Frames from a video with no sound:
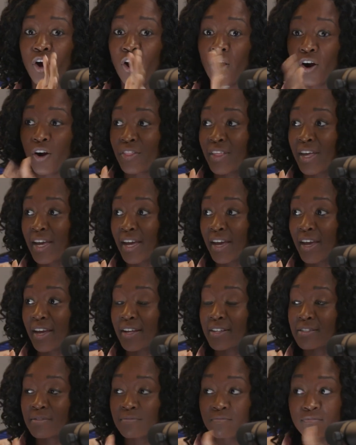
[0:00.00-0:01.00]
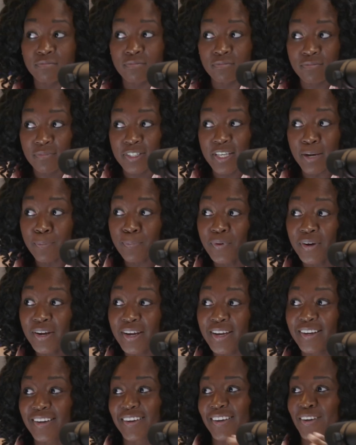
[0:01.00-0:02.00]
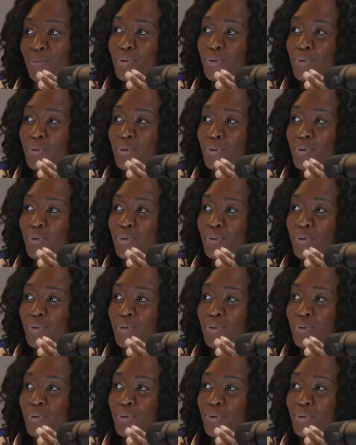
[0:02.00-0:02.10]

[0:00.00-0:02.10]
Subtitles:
Are they separate?